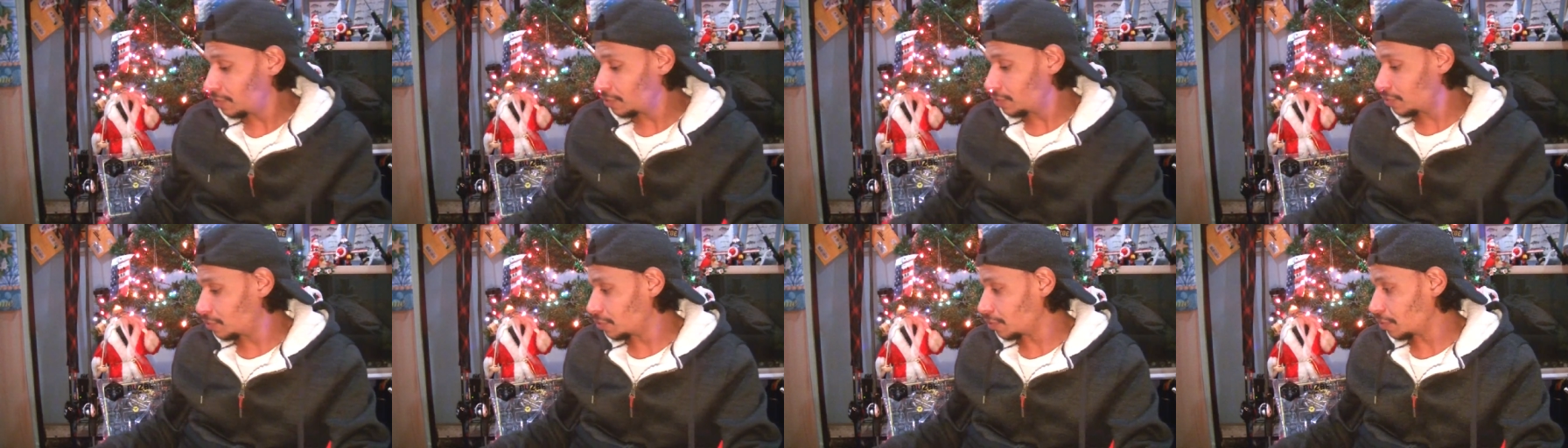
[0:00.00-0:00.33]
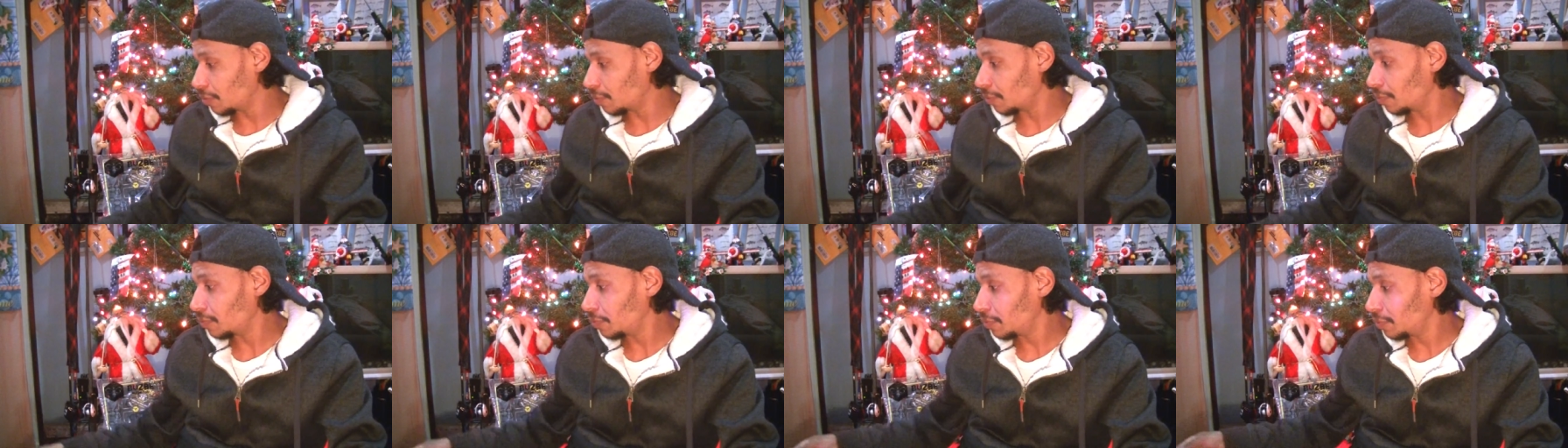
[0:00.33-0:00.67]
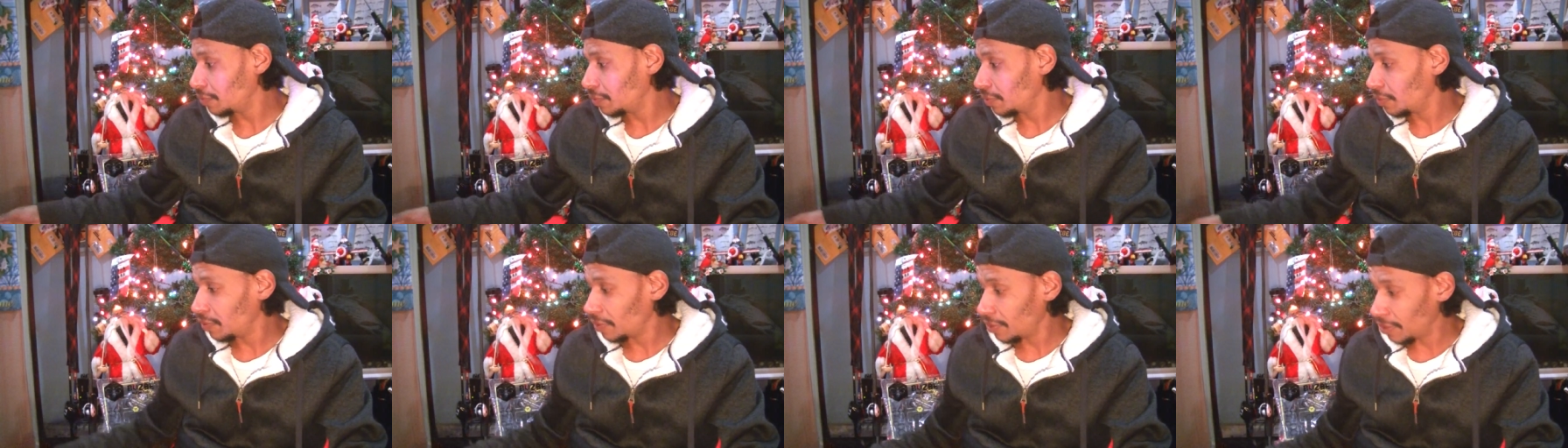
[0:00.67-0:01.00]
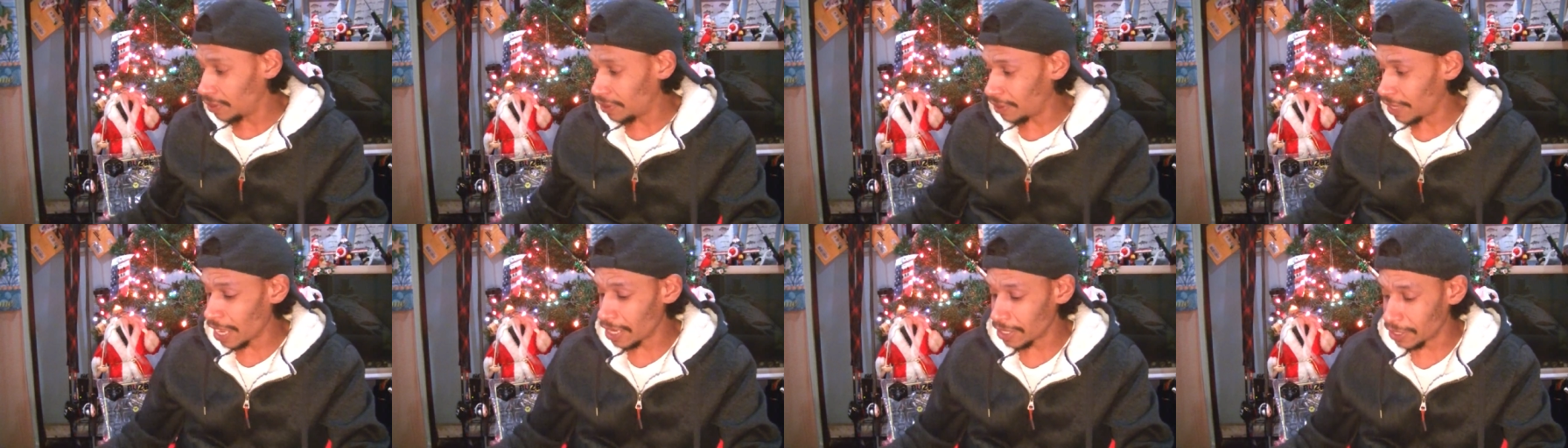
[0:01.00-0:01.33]
So
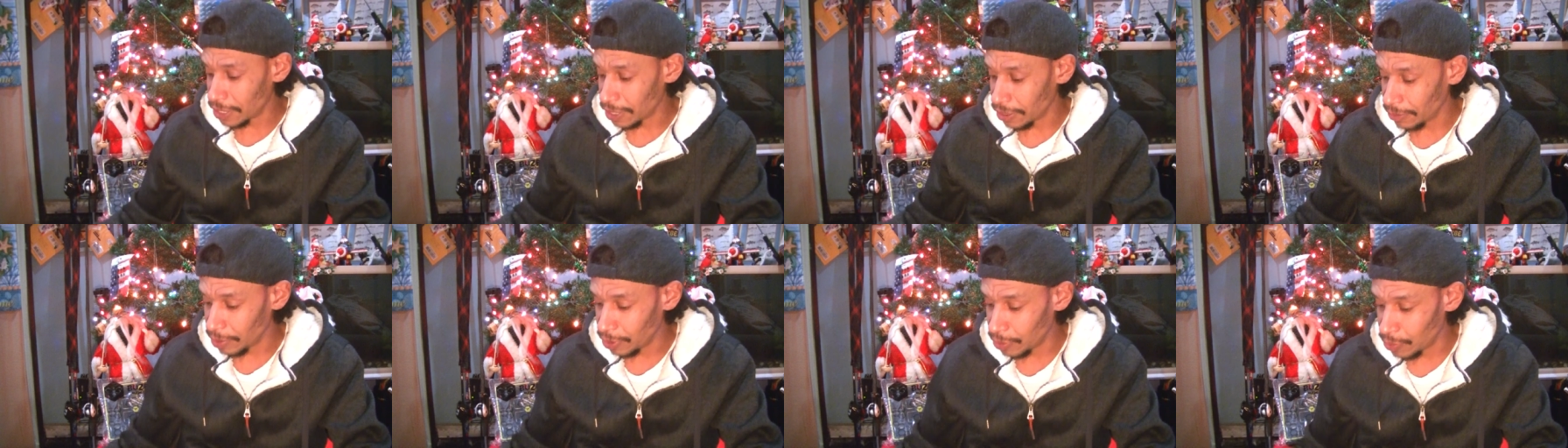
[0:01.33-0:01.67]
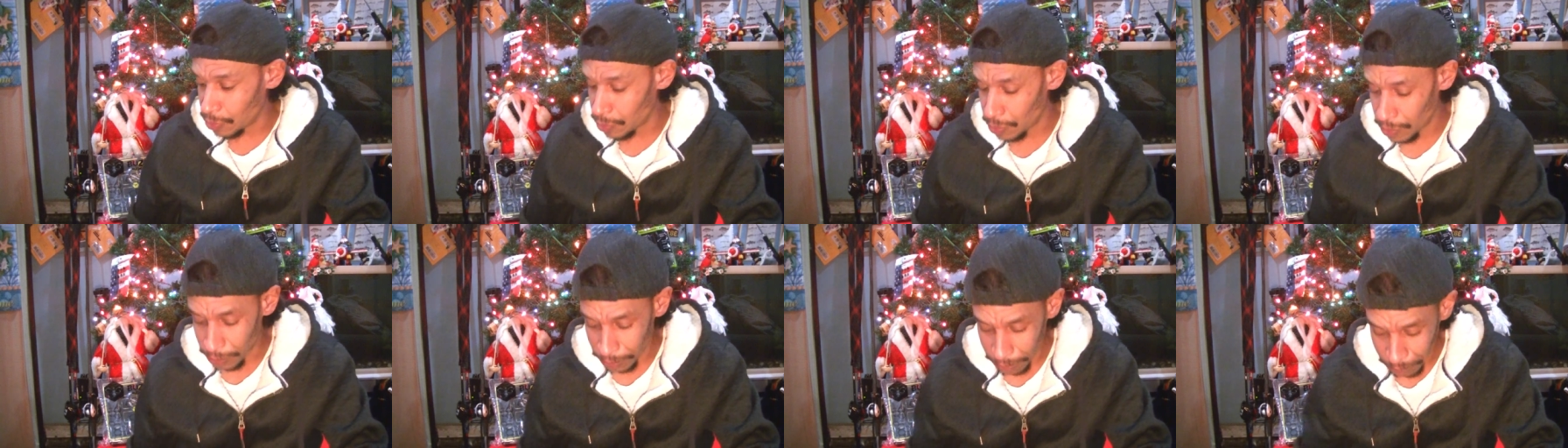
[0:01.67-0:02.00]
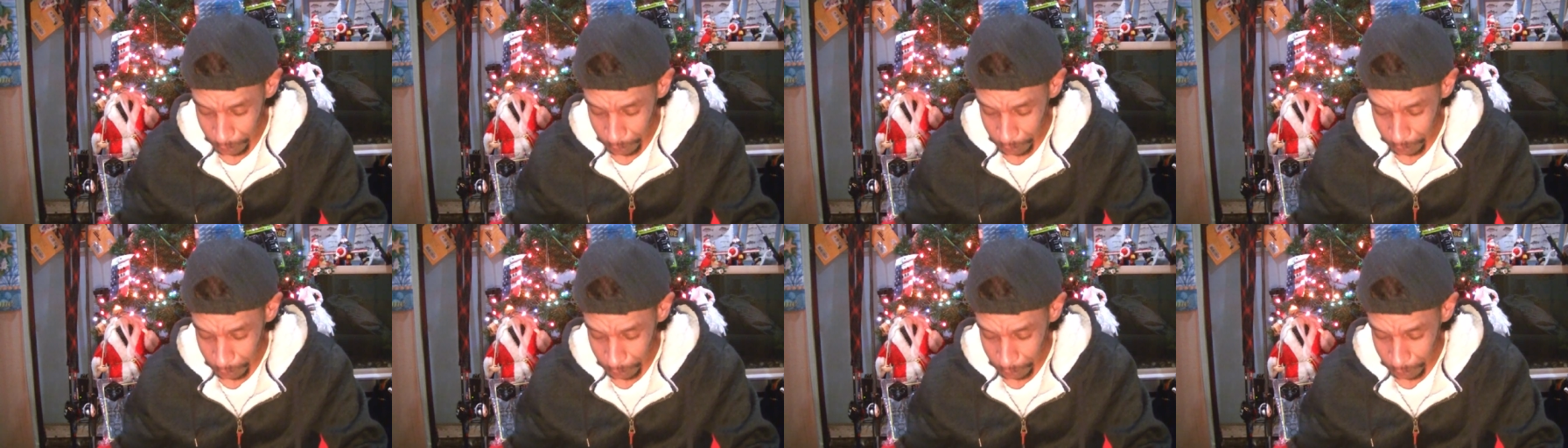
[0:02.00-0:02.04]
that's going to be cool.